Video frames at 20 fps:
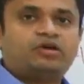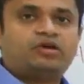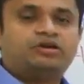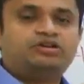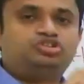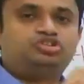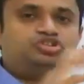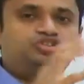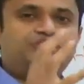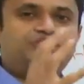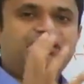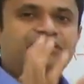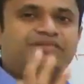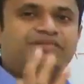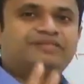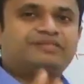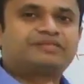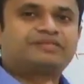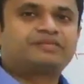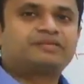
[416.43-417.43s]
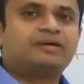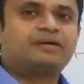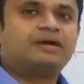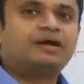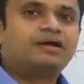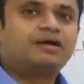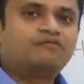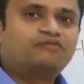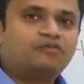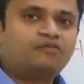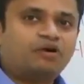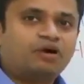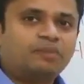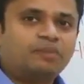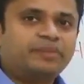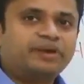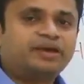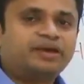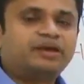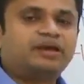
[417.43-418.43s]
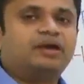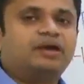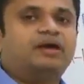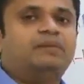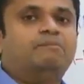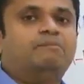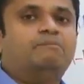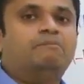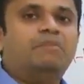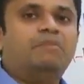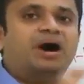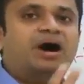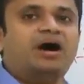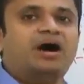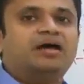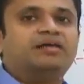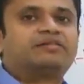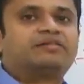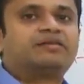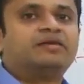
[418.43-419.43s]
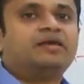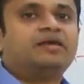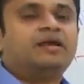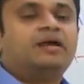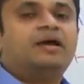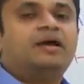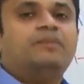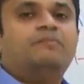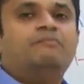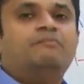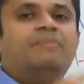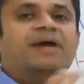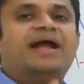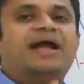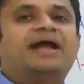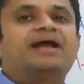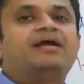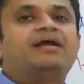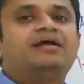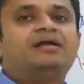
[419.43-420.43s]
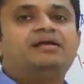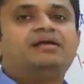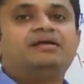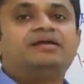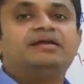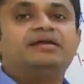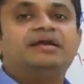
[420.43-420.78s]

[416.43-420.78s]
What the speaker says: are just forming a mass, a mangled